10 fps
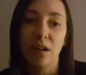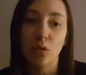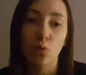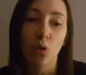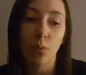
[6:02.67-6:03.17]
done,
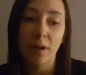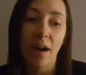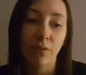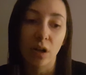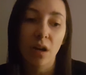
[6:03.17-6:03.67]
cool,
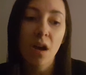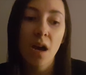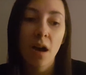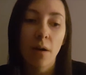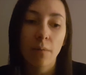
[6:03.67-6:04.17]
whatever.
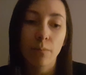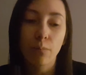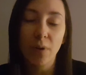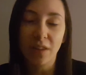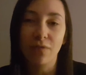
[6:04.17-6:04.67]

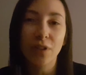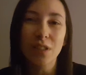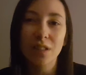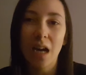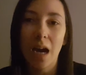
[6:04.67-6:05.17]
But the
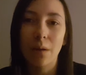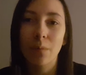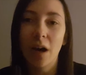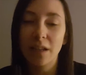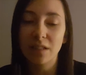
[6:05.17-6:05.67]
first
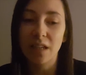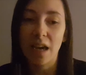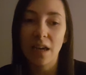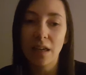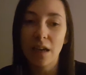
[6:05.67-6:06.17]
time I did
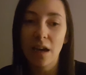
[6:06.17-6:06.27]
it,